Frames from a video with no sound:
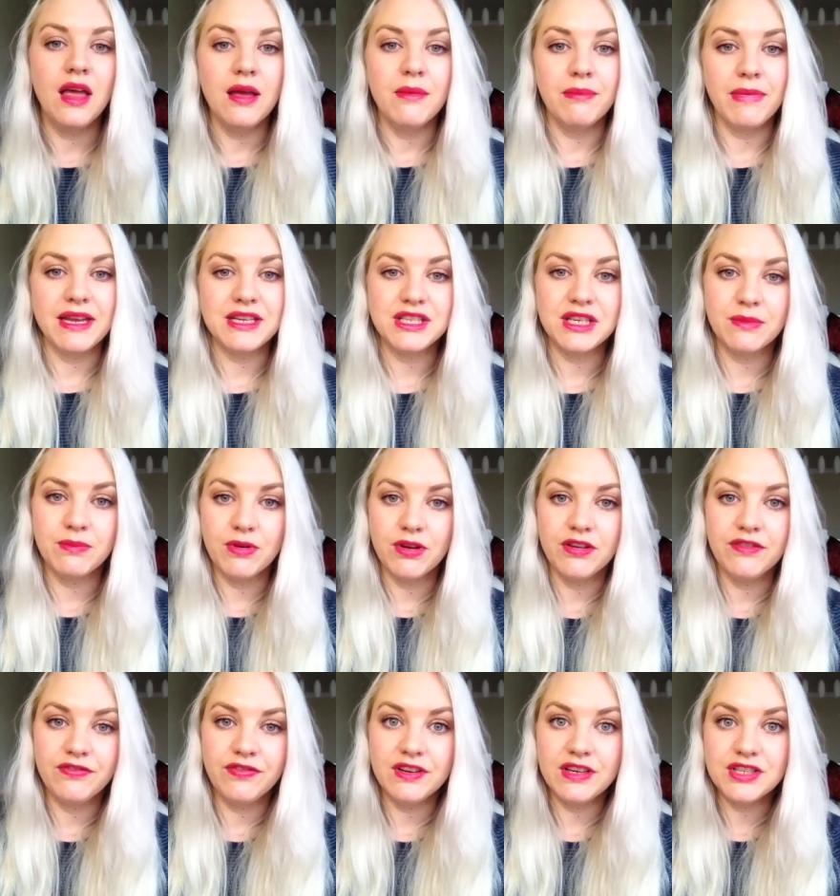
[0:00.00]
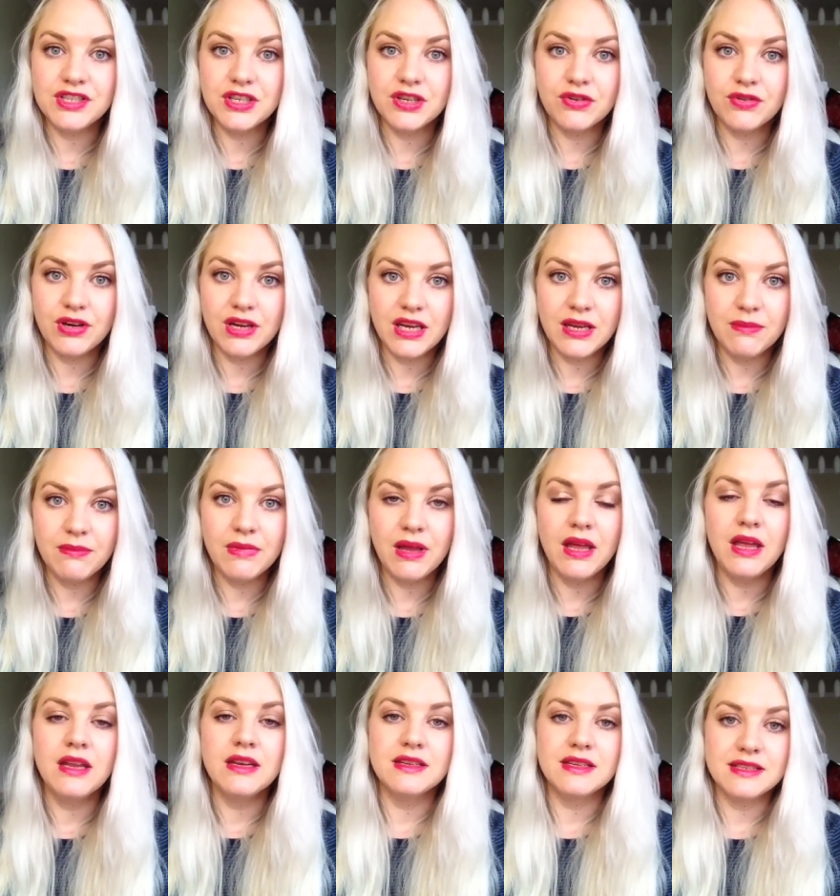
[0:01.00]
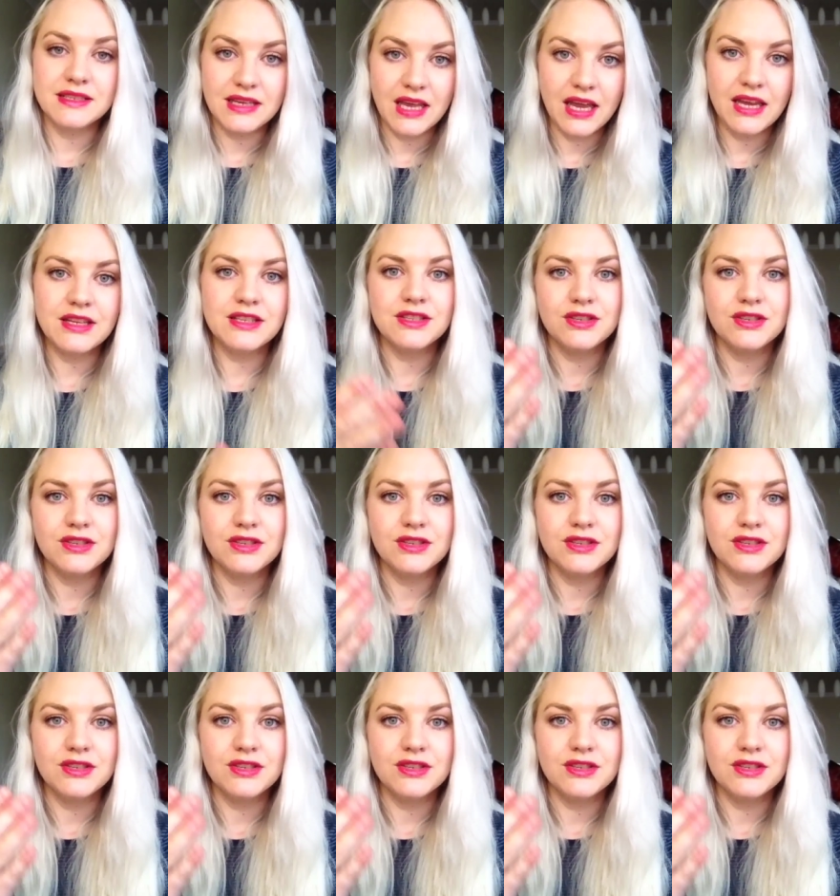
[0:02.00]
Magic Blur finishing cream designed